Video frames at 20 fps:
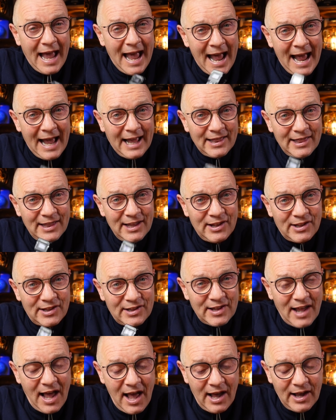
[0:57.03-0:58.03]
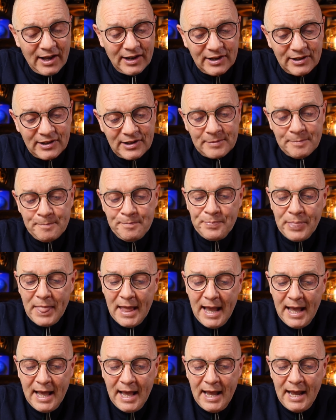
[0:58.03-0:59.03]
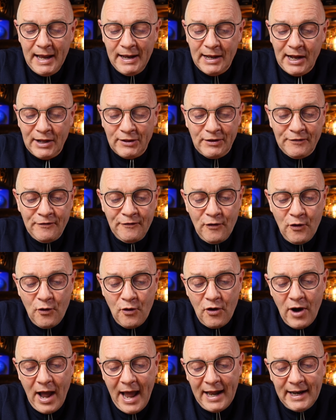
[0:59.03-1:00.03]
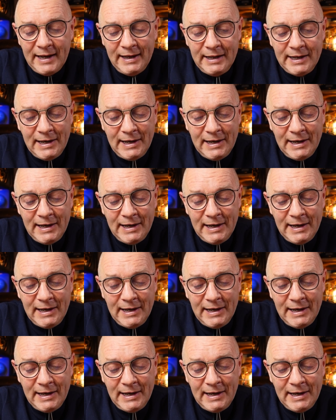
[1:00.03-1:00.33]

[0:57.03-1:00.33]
at this size. It has a 4 LED